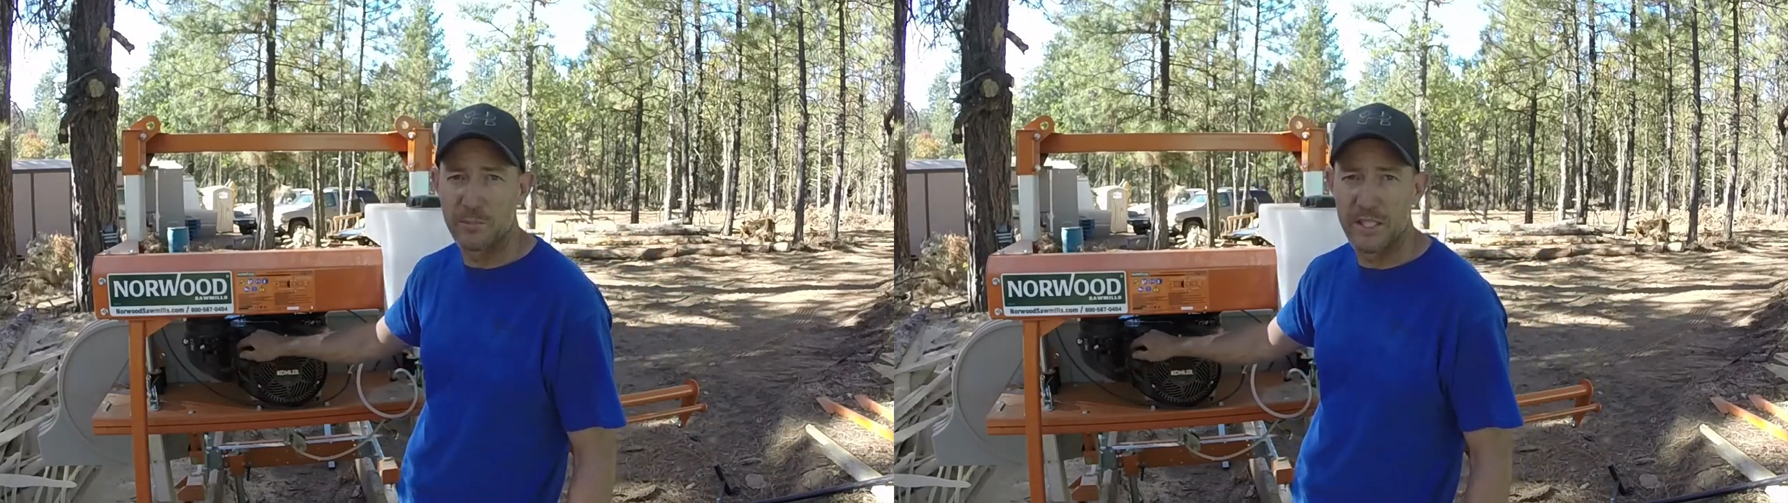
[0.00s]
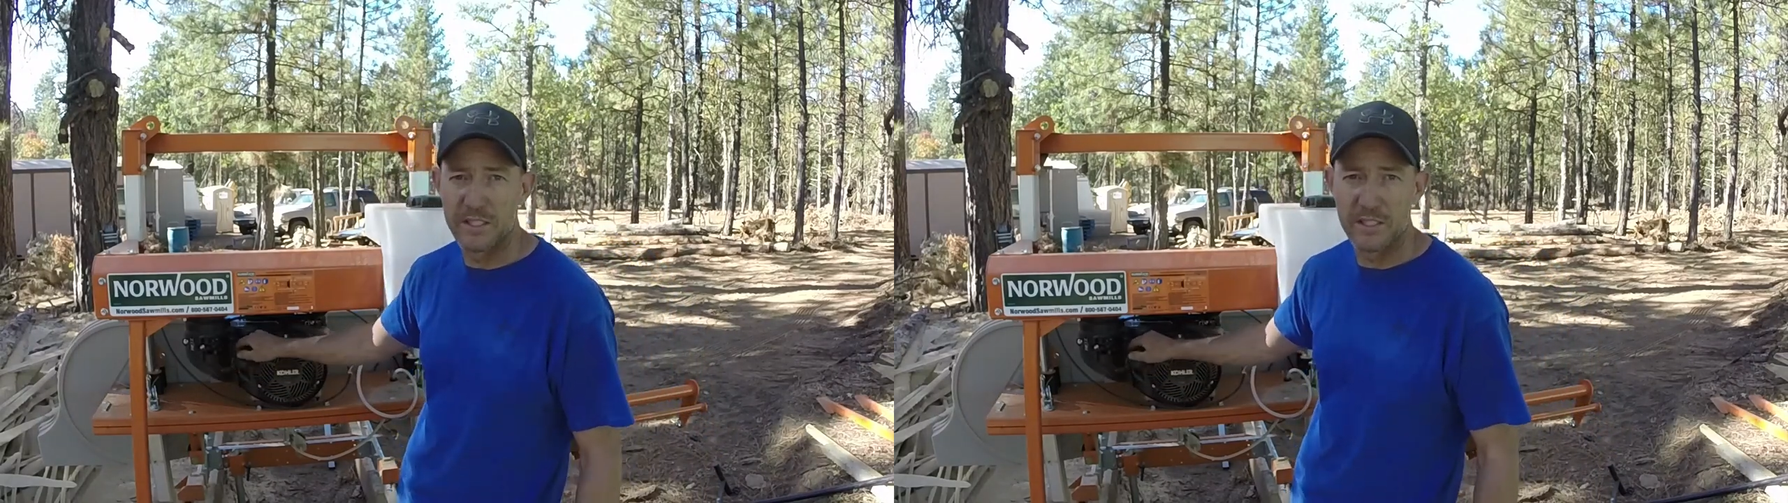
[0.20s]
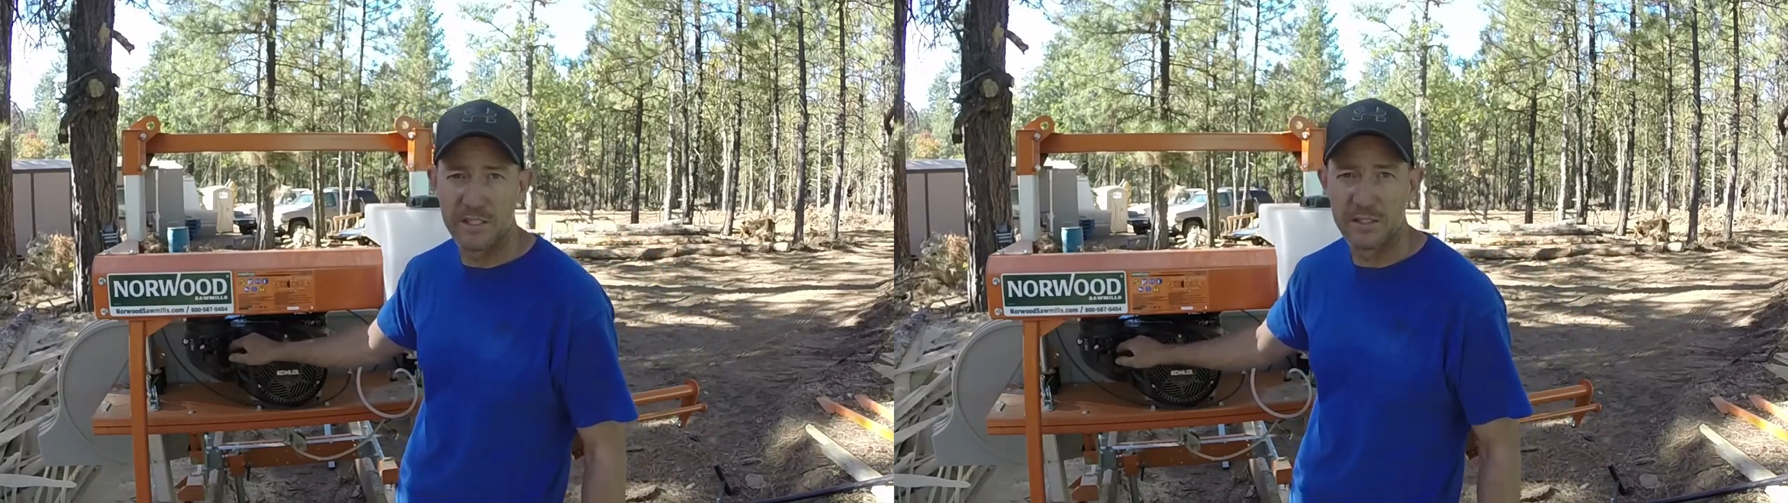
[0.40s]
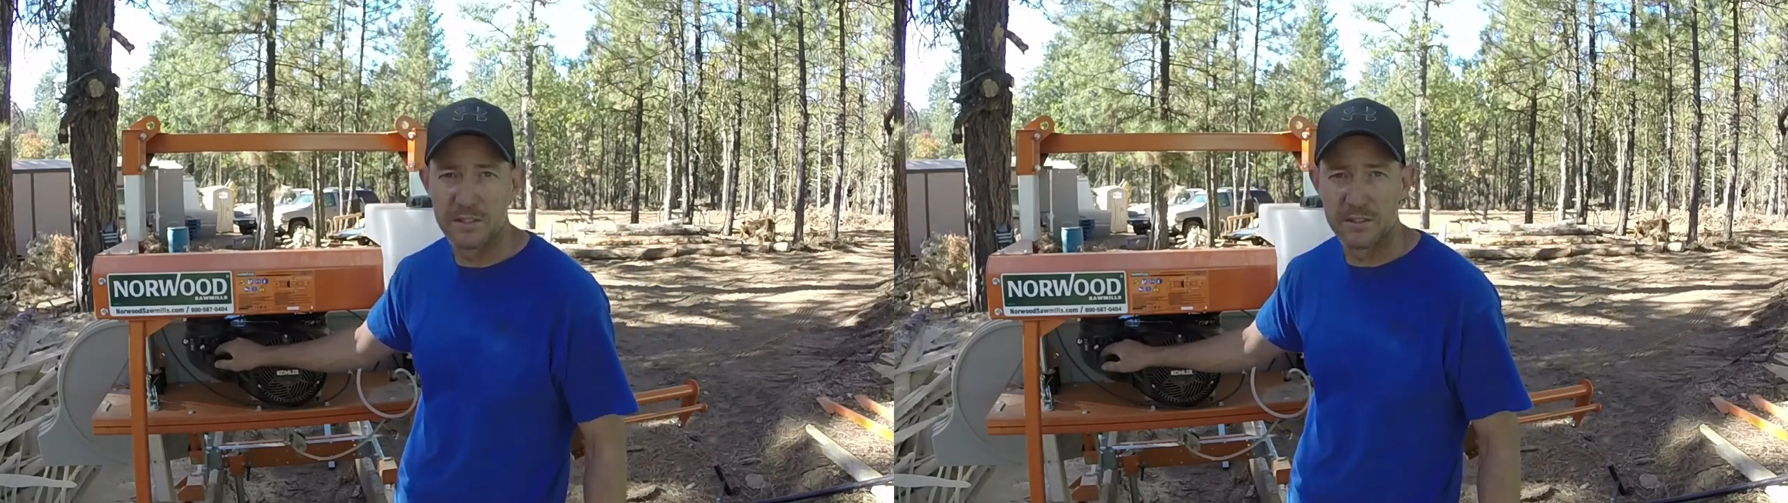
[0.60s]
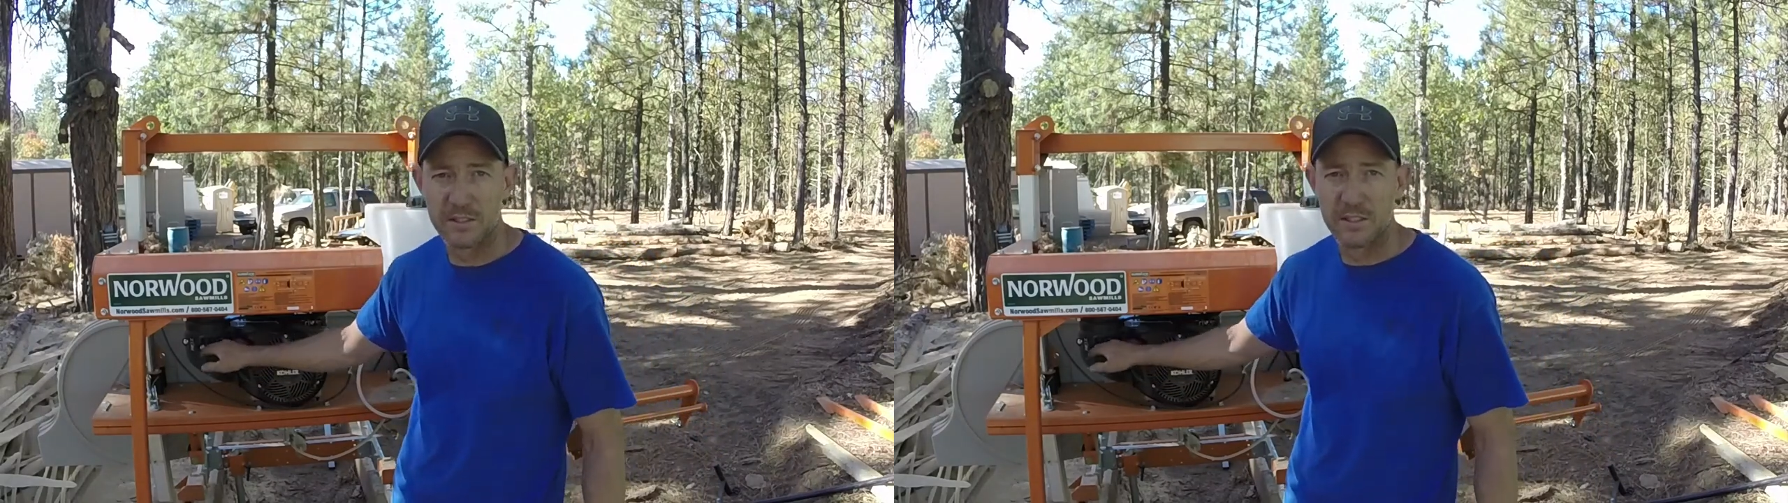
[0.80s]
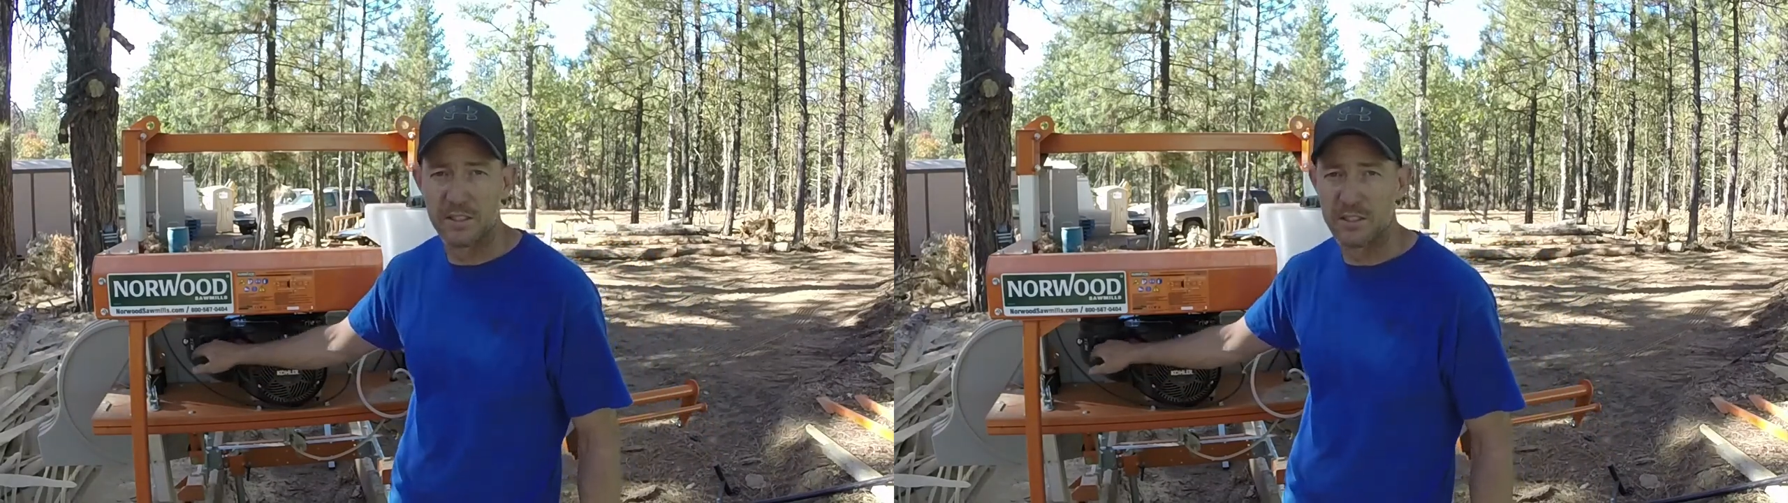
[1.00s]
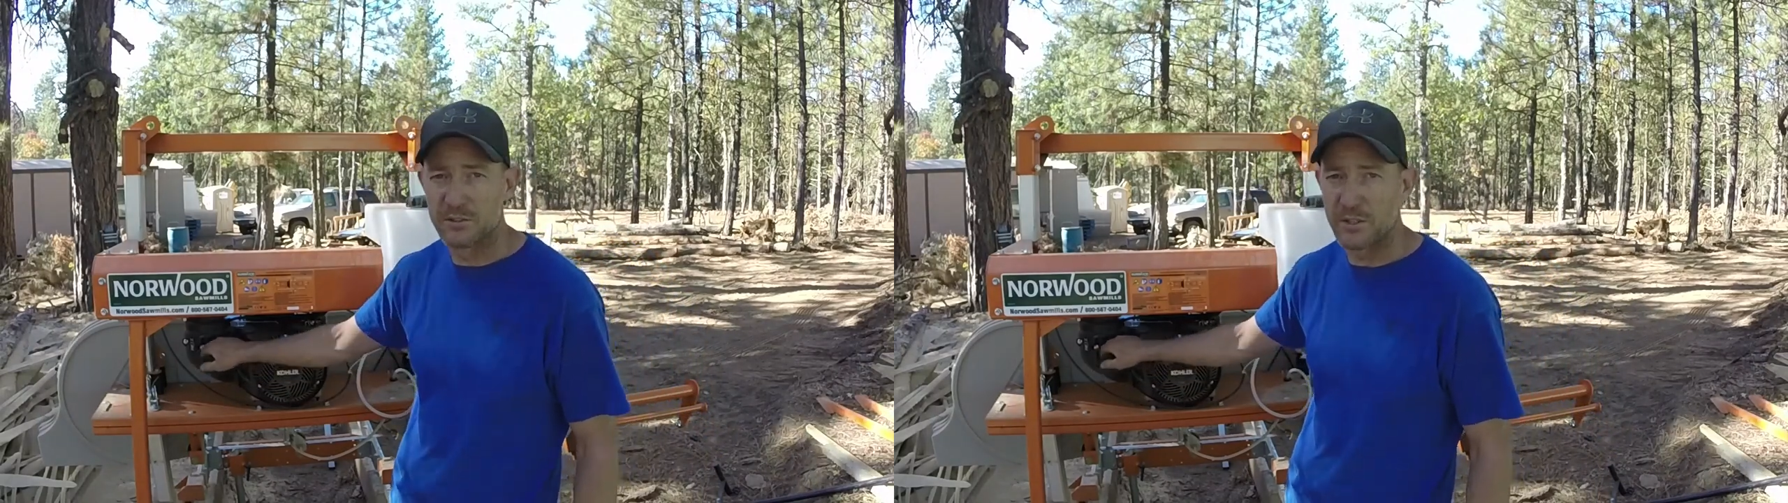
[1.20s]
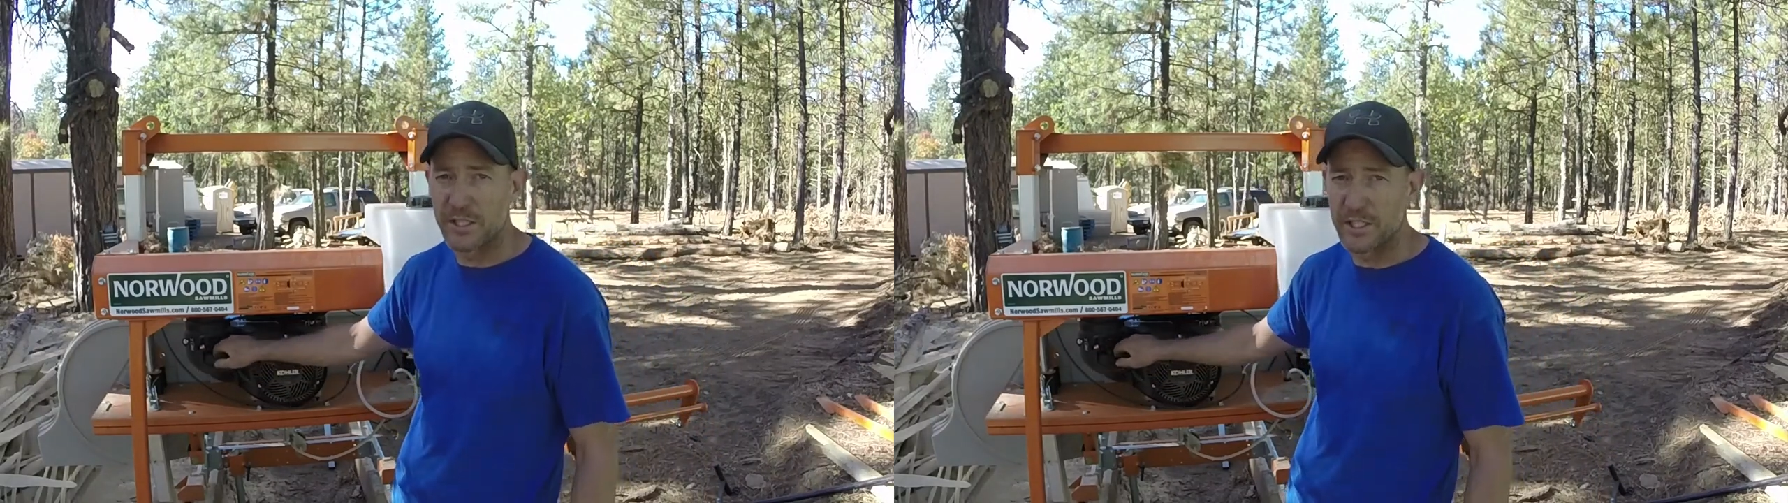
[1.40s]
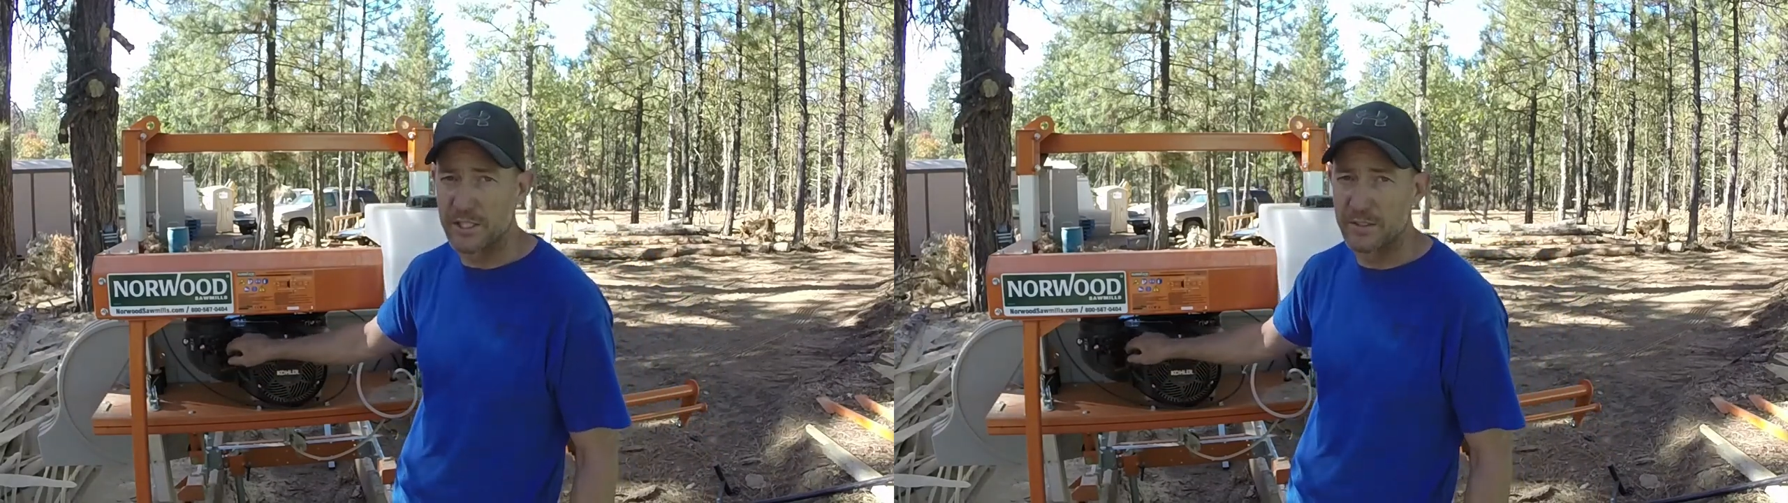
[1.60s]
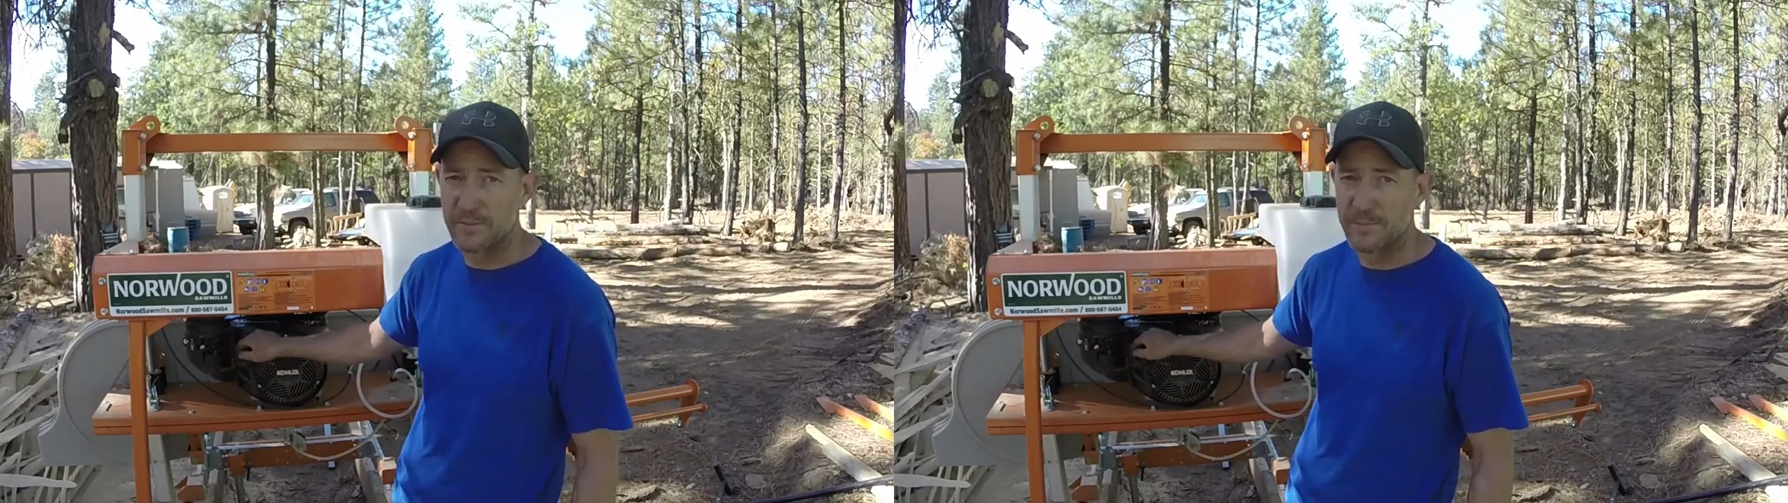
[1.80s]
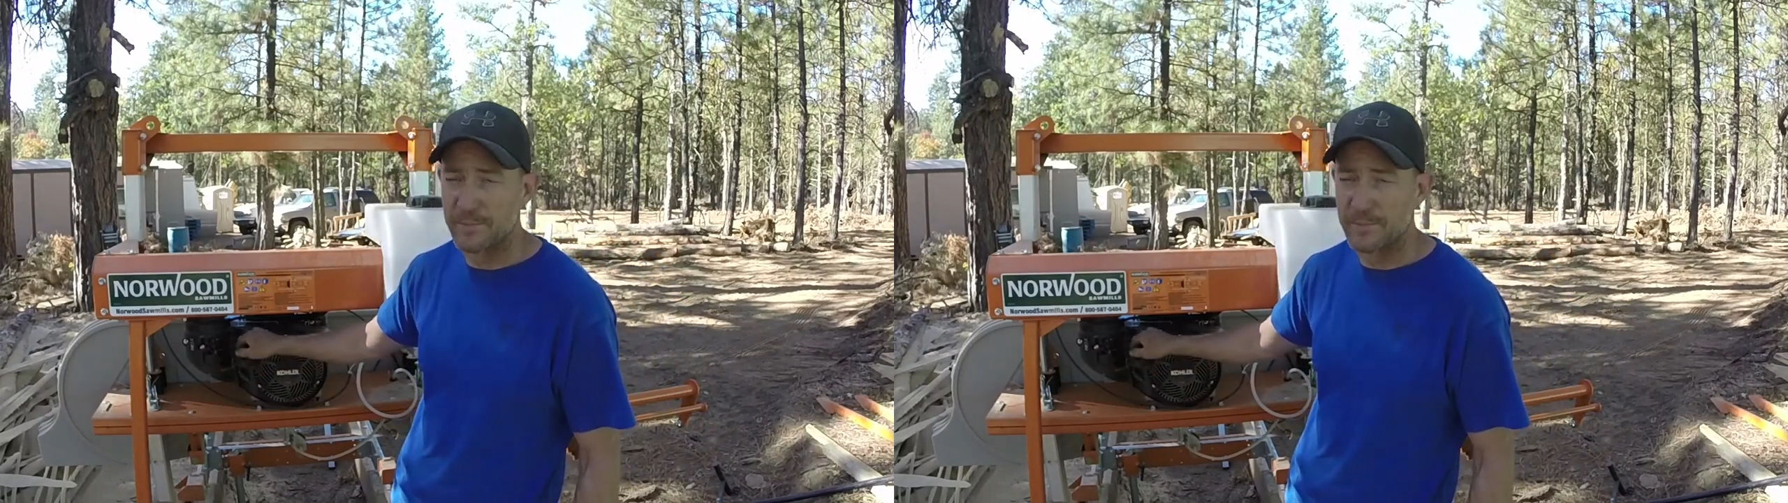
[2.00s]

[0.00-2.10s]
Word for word: basis, is right here.